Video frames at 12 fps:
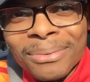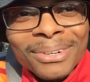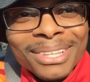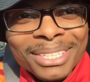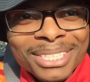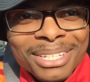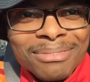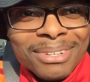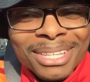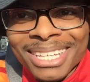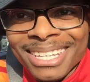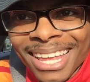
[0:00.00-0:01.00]
people are
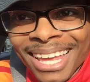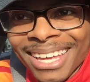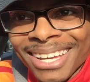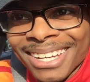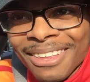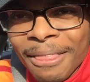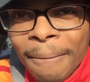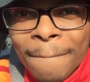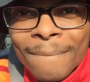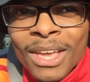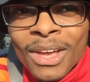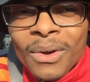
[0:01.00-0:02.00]
legitimately like,
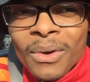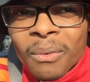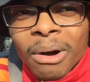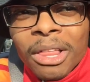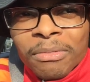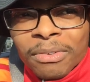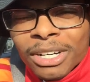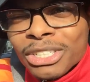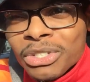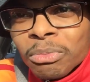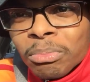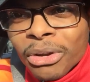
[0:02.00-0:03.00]
why the
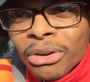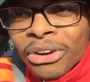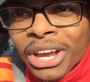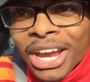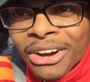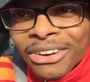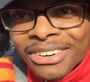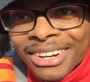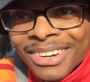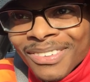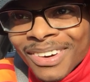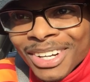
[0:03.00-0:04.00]
fuck did you blur your hair?
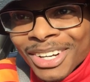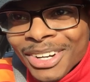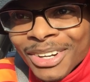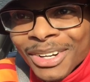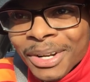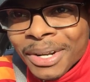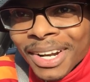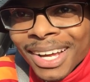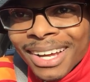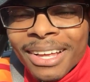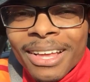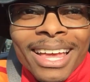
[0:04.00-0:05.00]
Why da da da
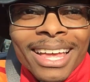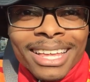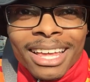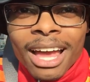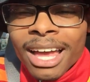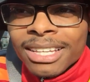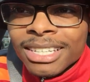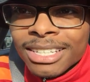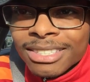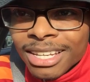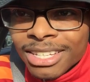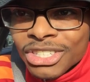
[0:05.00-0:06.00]
da? Guys,
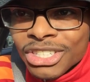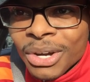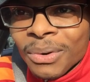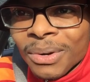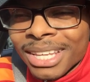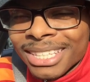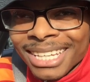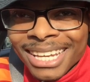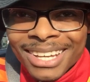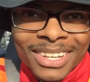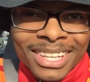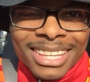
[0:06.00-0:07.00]
it's a joke. It's
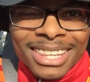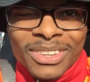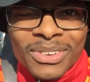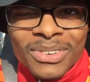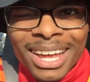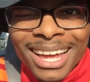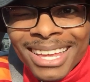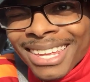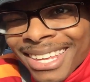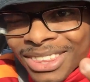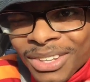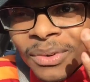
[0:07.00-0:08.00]
like, do you
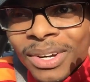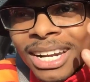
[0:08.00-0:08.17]
not get the